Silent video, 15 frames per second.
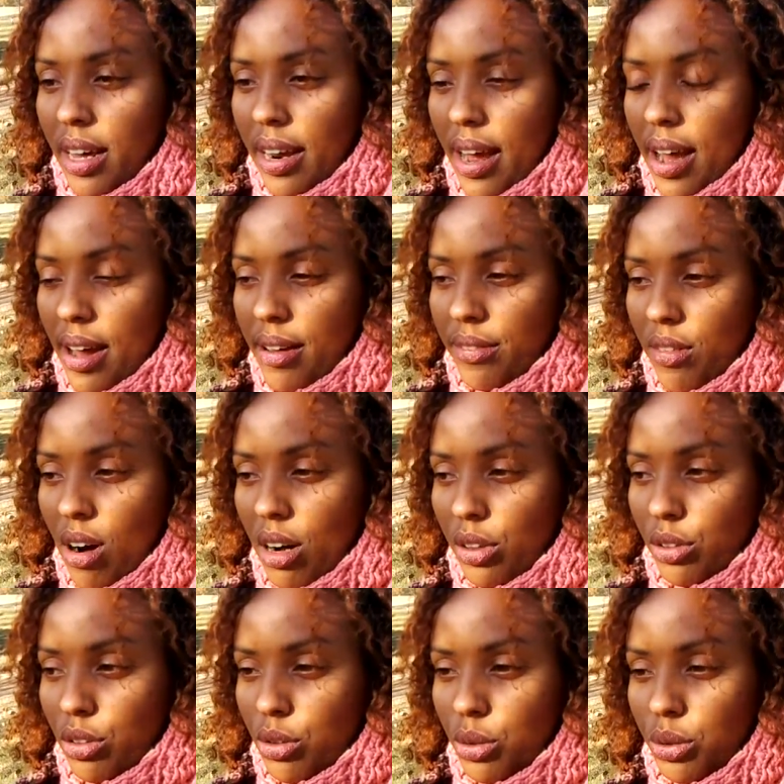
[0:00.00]
that have
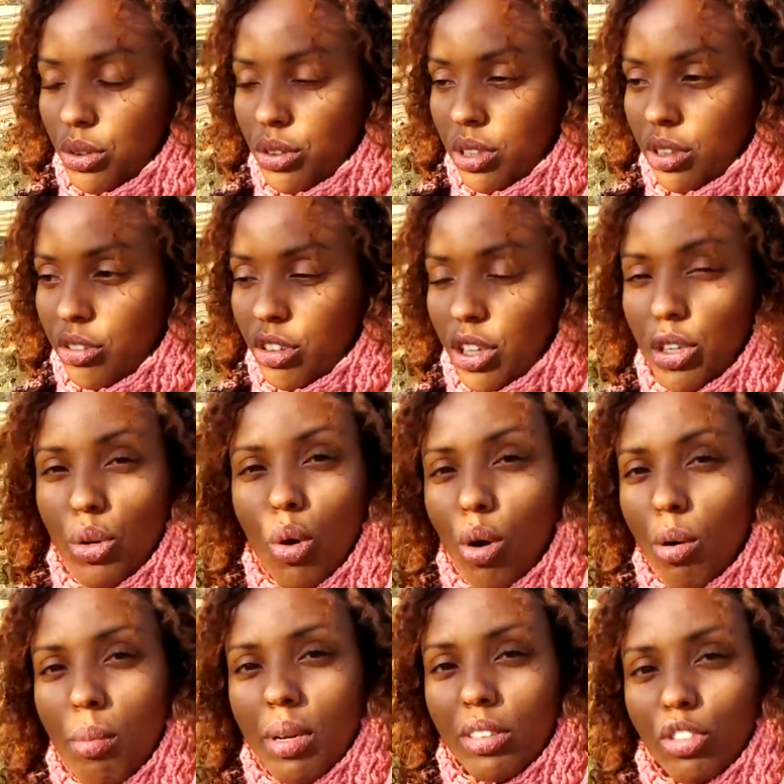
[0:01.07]
gone through such
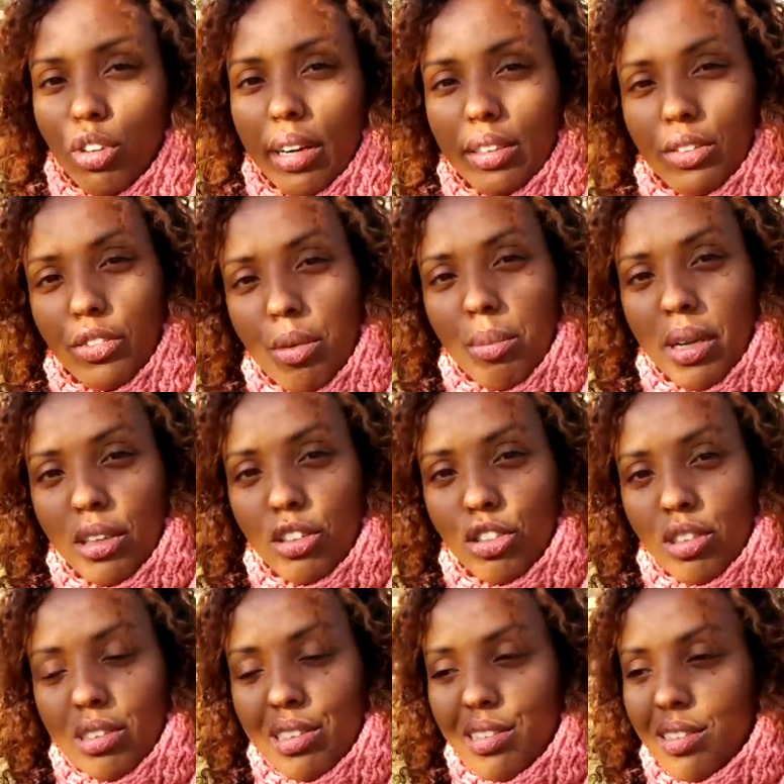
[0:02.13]
enormous
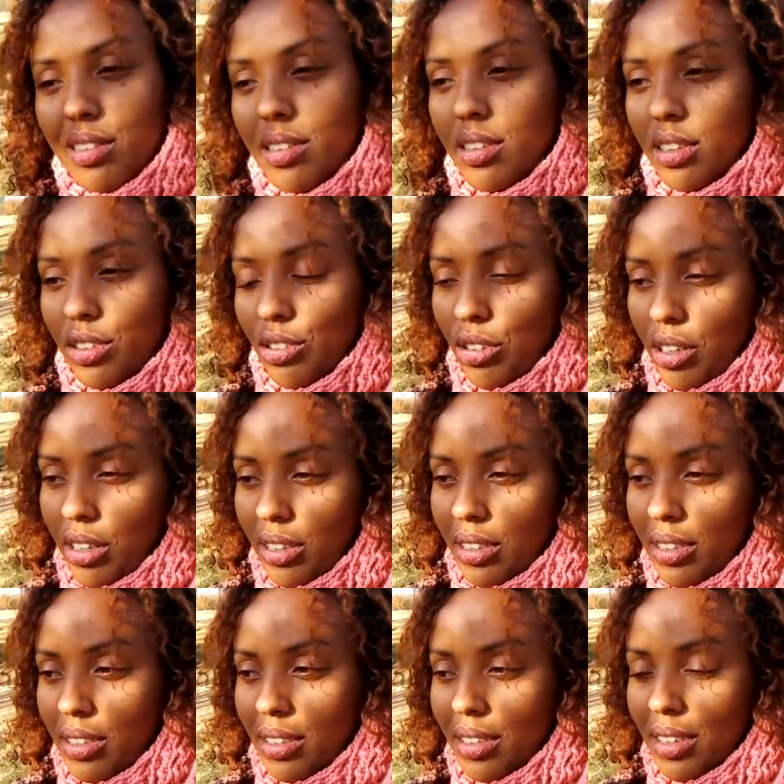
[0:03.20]
transformations this
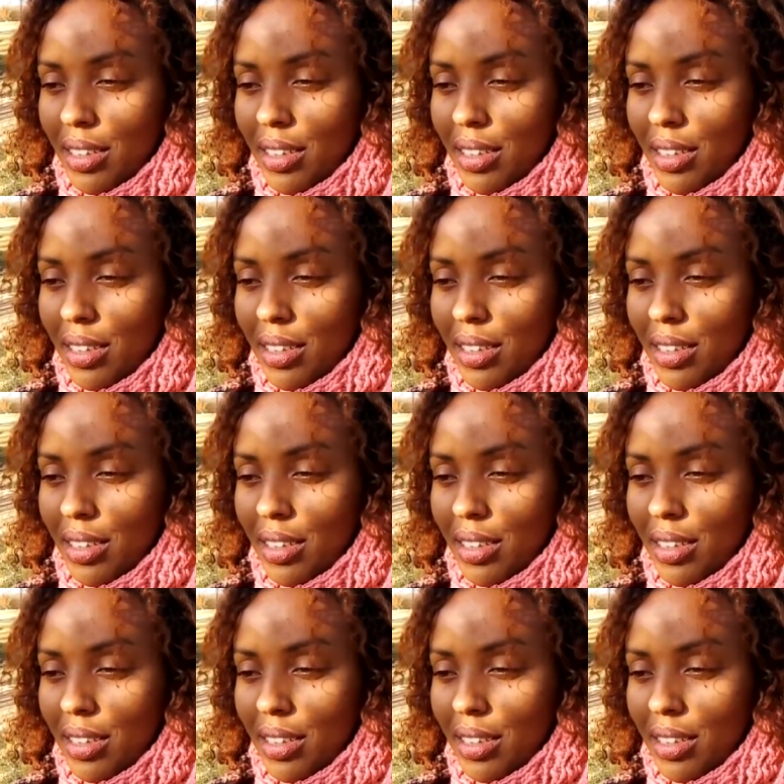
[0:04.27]
year.